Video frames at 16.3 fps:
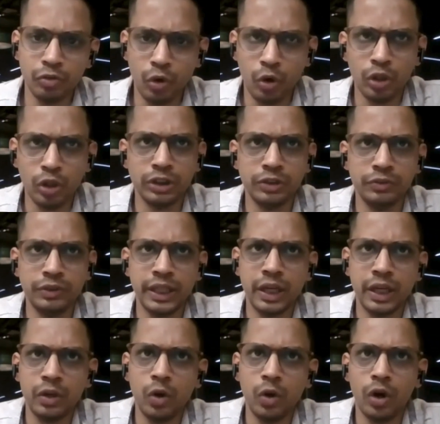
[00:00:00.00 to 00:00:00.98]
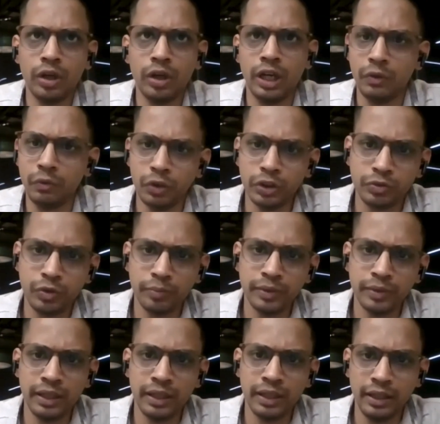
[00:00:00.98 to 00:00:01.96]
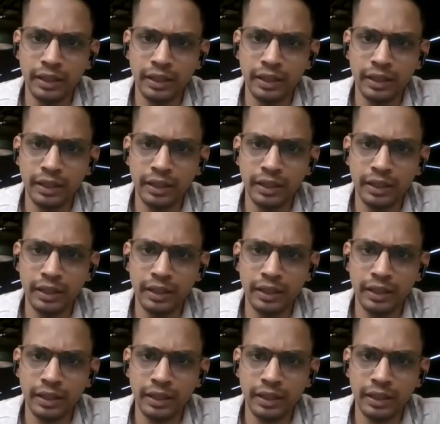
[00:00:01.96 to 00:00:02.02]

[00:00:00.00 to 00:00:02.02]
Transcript: calls which I got, it was from the